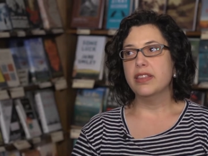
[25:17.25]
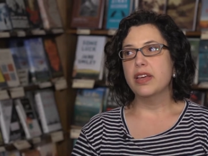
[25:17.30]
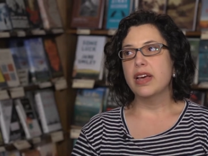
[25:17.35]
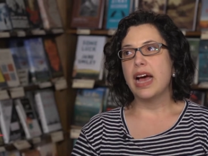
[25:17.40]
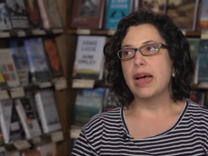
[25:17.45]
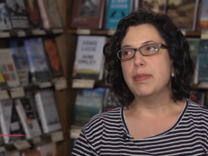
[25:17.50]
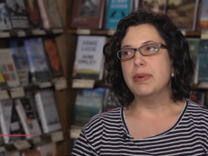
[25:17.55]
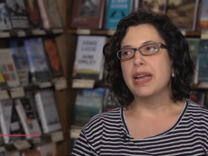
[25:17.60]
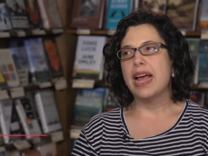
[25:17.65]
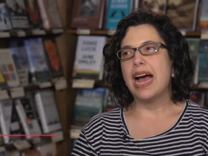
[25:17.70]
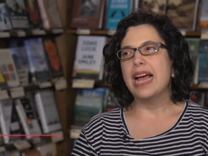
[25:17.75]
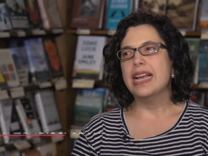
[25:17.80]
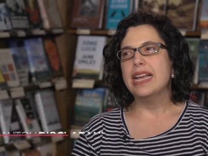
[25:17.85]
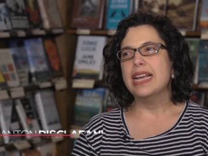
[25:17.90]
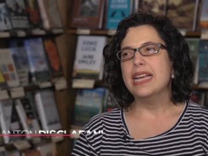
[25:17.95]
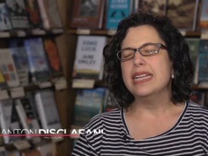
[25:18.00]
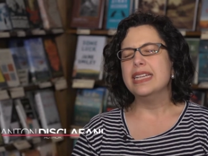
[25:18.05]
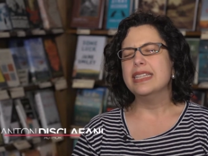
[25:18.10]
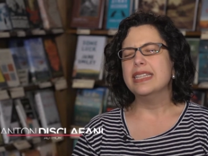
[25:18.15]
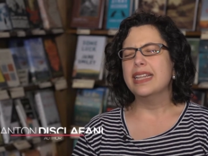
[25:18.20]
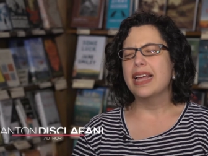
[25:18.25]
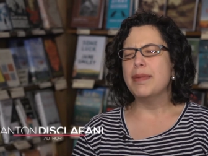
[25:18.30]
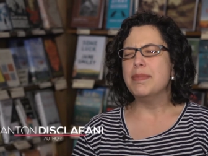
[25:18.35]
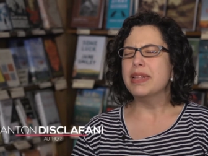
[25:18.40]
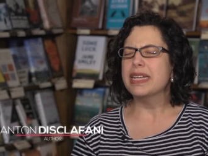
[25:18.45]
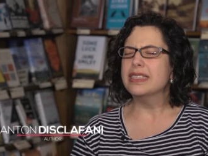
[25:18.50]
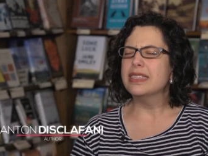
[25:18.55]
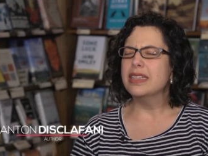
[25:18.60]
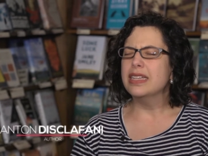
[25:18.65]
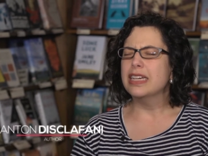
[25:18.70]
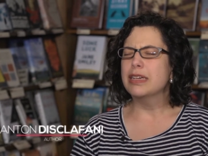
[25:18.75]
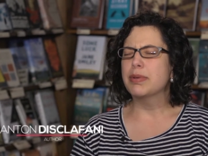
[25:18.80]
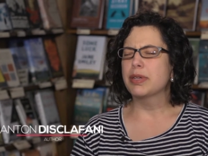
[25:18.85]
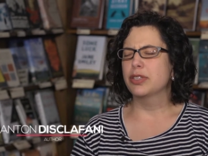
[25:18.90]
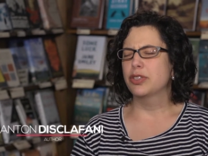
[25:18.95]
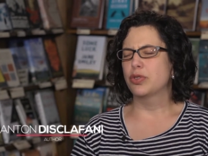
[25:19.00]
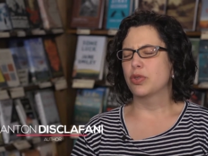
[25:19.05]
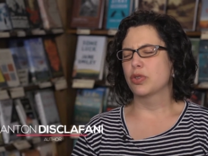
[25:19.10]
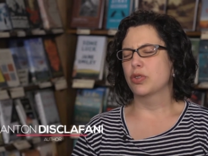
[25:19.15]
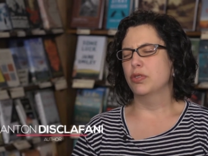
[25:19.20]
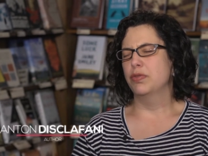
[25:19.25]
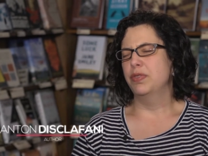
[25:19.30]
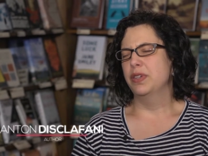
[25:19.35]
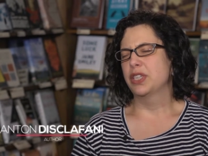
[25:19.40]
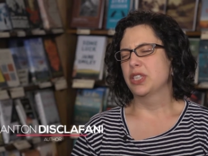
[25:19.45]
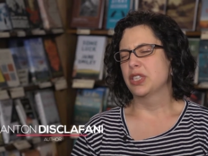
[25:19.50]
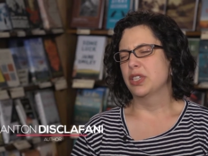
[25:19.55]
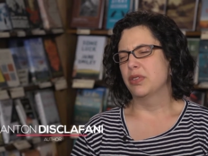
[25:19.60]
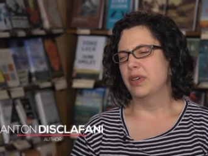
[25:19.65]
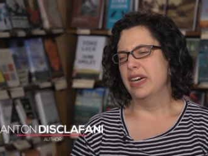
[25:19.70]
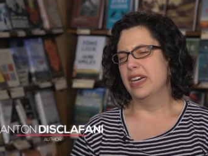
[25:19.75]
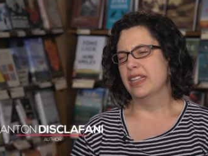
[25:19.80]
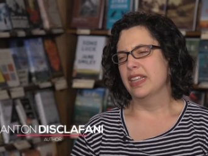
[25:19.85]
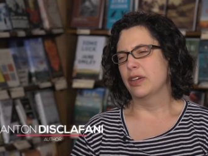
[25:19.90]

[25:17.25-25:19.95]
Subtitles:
that's the thing about historical fiction, right?